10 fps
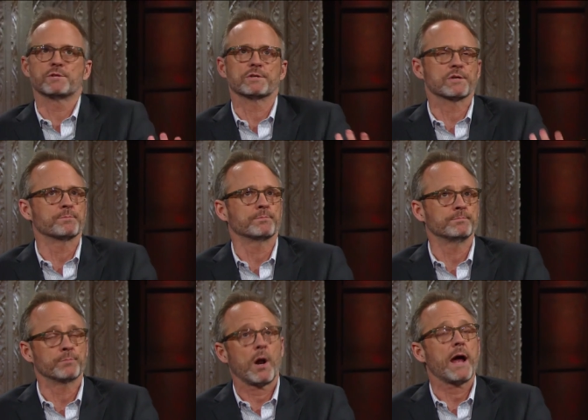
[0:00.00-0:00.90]
a
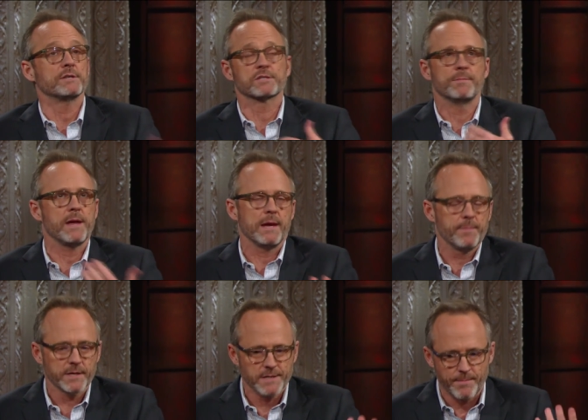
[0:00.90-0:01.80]
surprise to me,
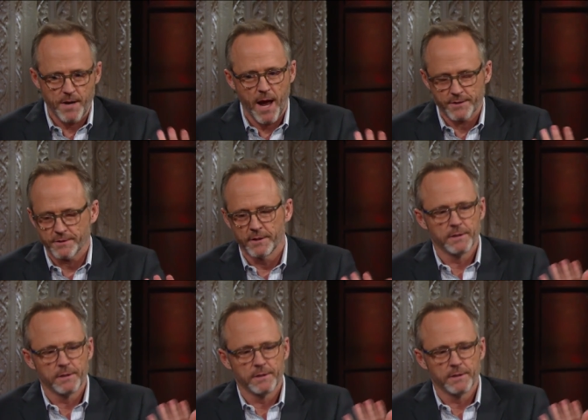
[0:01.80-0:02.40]
because I'm not